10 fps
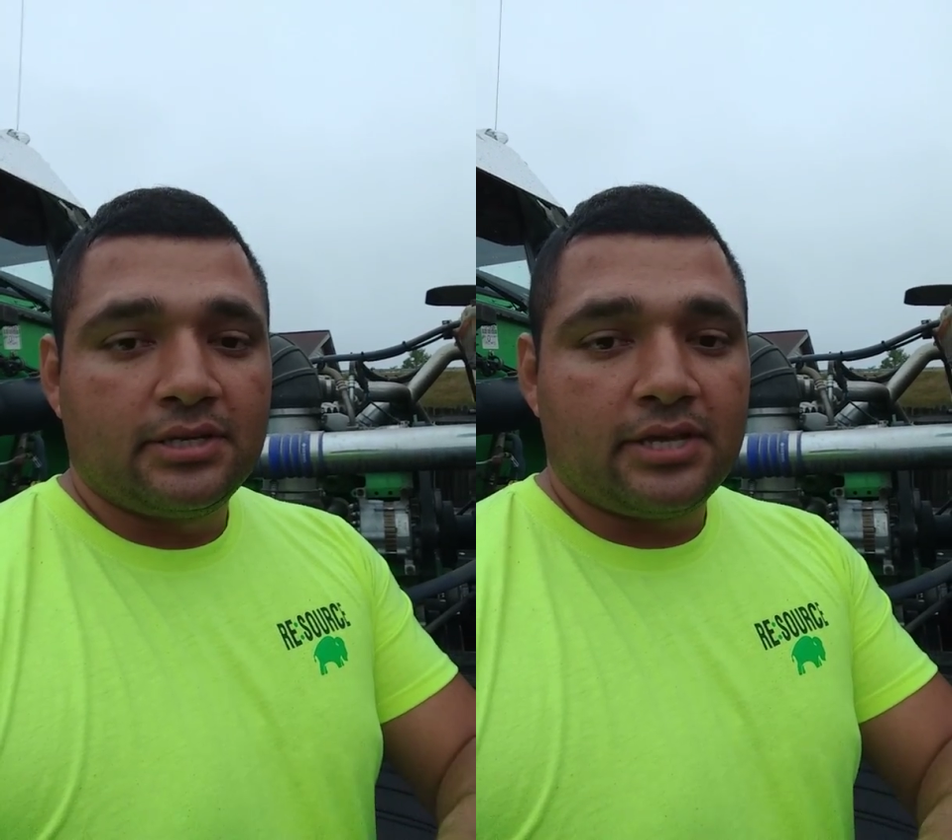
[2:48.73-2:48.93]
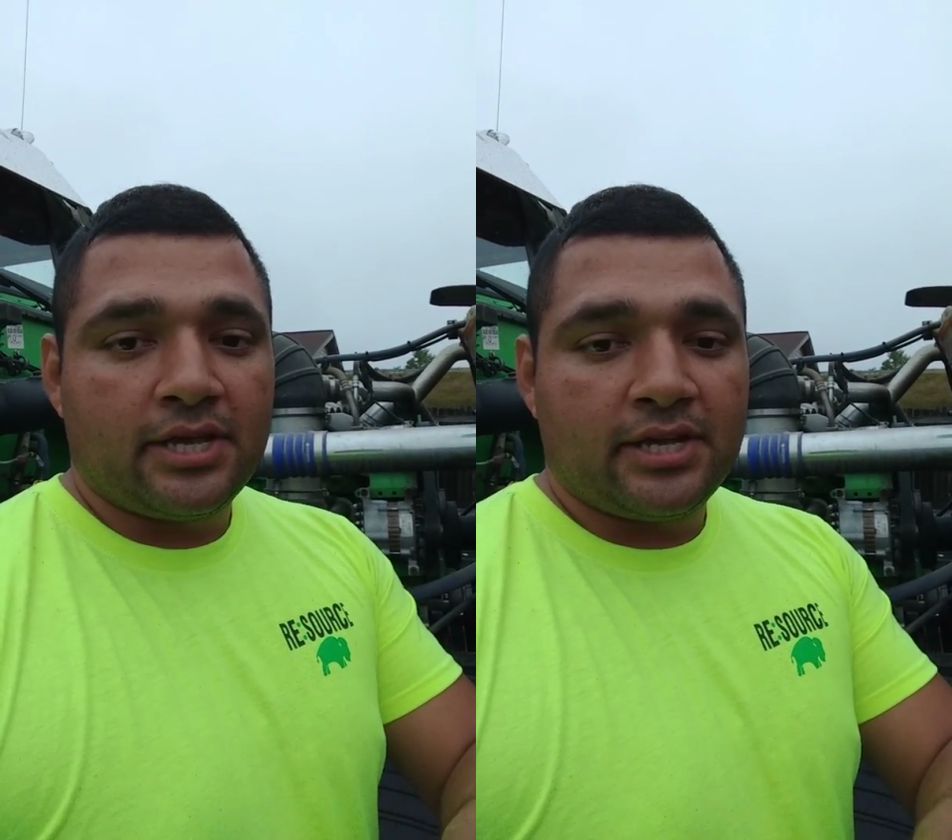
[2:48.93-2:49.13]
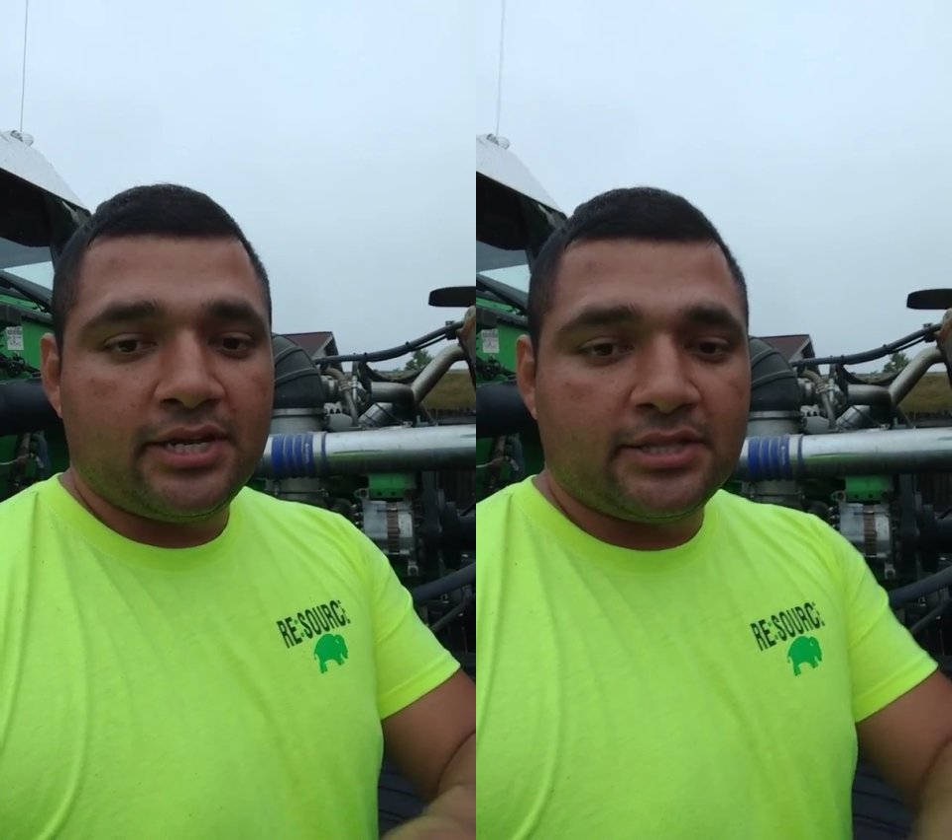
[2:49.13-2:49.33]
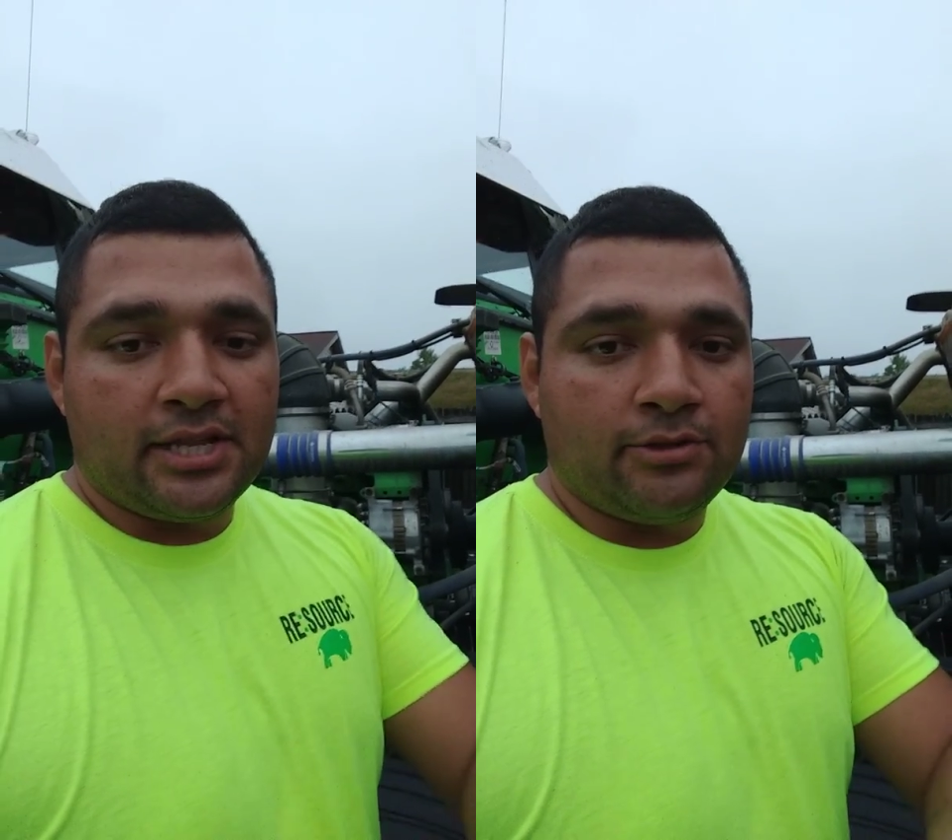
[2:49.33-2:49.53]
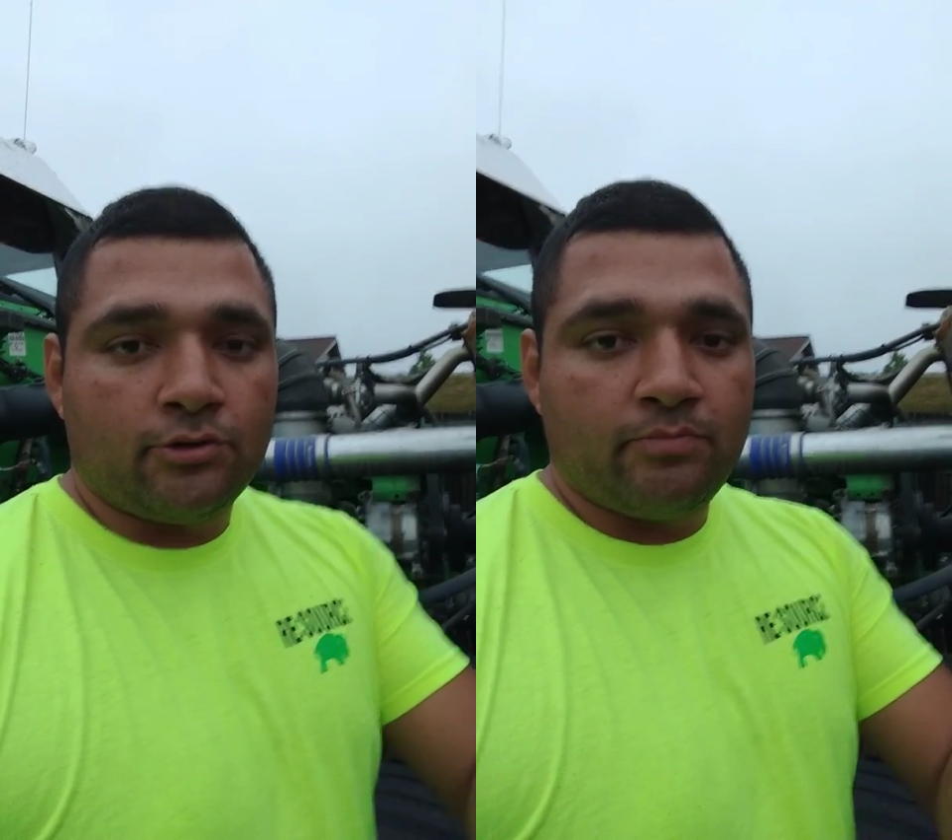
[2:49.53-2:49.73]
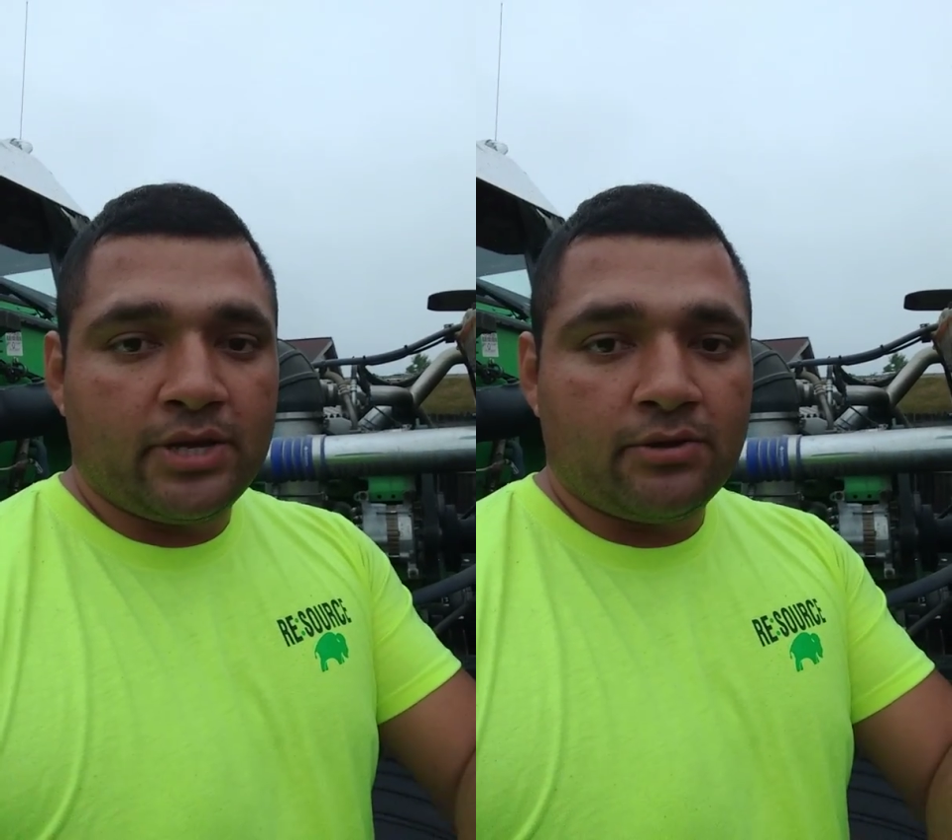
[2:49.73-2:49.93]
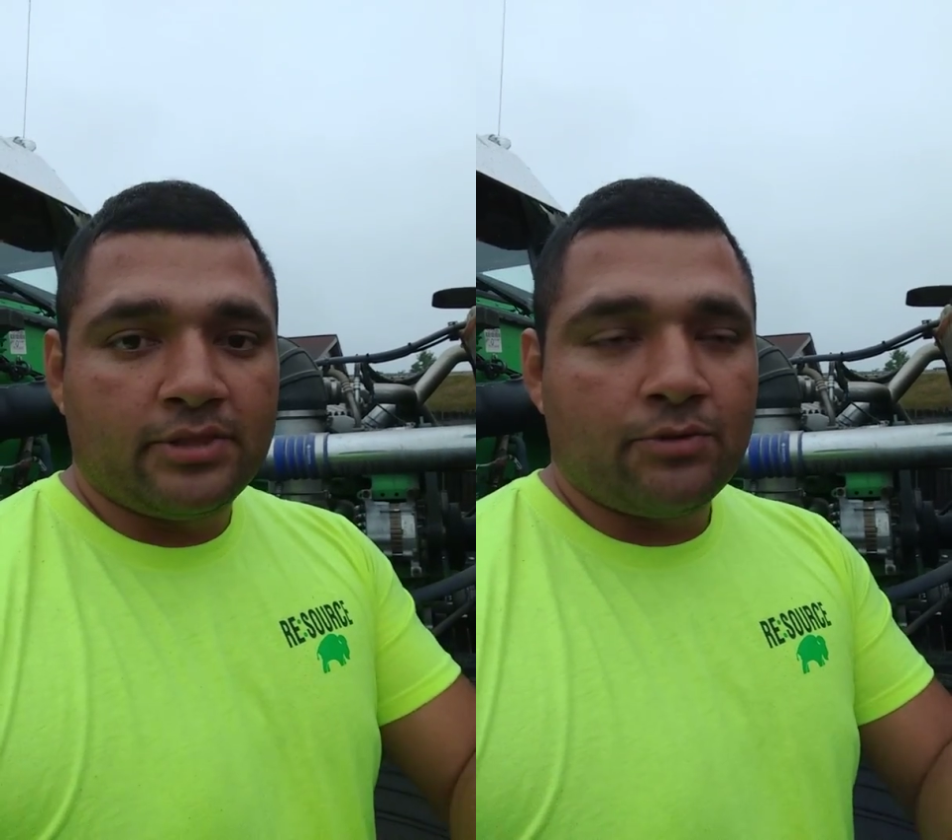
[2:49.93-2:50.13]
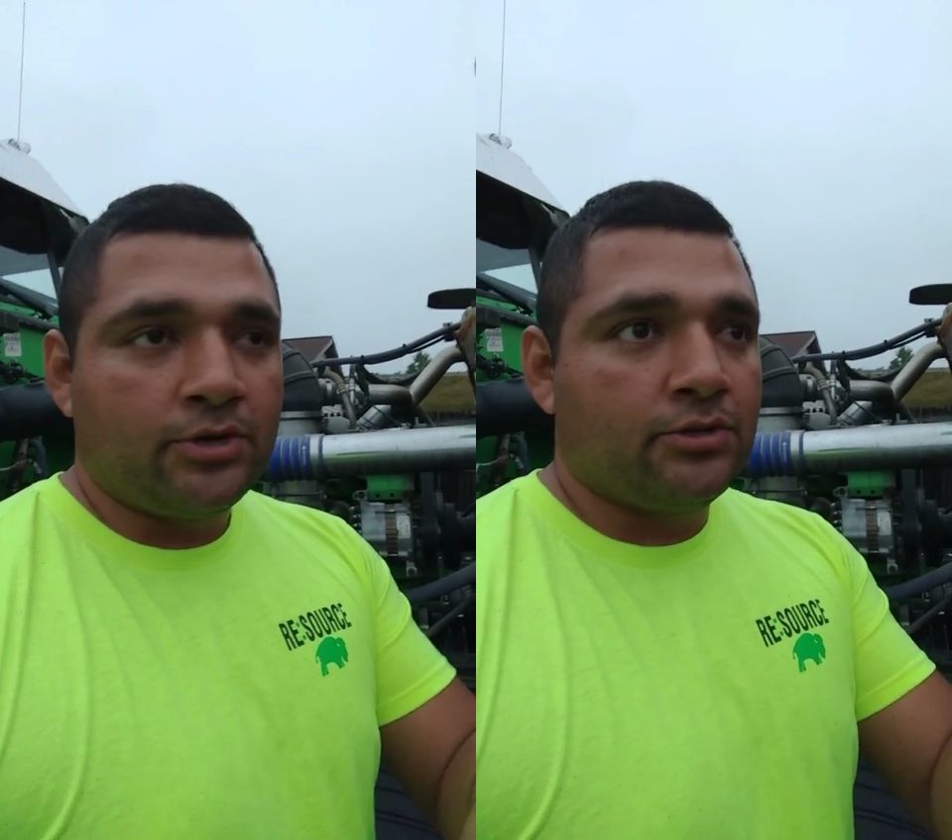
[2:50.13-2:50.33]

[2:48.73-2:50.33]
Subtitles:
and hit that little bell. That way